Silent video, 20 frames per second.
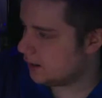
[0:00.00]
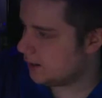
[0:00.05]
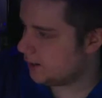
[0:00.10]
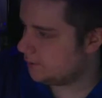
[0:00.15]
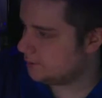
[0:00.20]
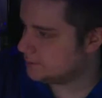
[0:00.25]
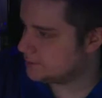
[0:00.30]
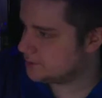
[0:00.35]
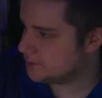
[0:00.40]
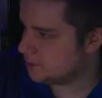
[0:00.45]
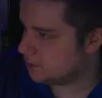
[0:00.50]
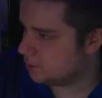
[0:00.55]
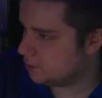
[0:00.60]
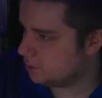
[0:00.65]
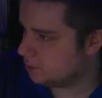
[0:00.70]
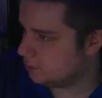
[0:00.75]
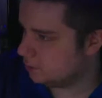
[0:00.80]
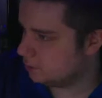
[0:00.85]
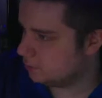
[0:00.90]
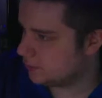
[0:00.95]

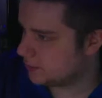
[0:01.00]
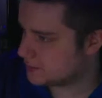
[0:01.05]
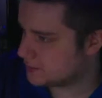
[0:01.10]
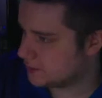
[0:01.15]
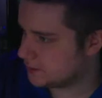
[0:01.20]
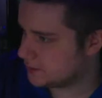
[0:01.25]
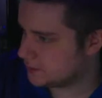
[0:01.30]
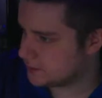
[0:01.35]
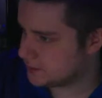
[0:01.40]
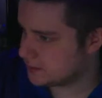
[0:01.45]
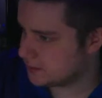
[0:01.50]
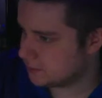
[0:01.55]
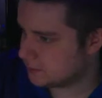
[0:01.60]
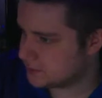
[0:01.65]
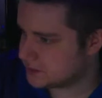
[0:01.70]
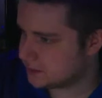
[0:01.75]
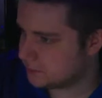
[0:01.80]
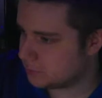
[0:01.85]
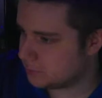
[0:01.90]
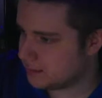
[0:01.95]
So, like I said, just
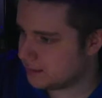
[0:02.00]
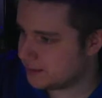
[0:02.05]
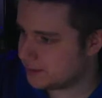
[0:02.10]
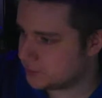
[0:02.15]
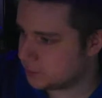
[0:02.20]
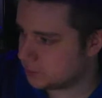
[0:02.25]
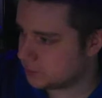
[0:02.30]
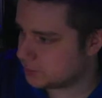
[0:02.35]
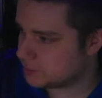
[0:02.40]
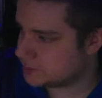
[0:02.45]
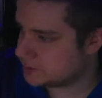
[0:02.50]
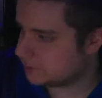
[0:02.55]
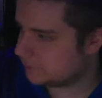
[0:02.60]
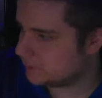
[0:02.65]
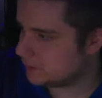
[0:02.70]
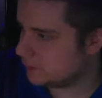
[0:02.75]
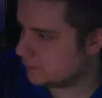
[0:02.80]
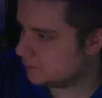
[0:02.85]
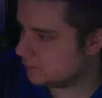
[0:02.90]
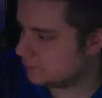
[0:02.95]
once again, remain indoors. If
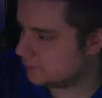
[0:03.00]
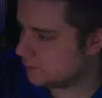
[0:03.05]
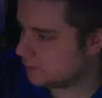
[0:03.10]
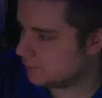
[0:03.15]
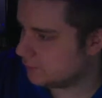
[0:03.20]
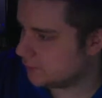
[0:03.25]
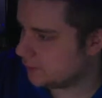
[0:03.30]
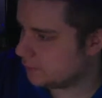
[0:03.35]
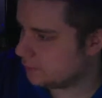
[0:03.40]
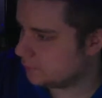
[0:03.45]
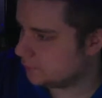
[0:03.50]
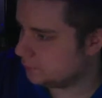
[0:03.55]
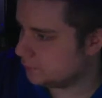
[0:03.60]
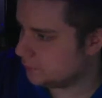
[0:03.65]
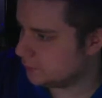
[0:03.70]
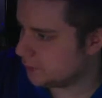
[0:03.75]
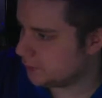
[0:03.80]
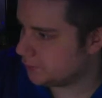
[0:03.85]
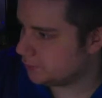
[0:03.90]
you hear thunder, when thunder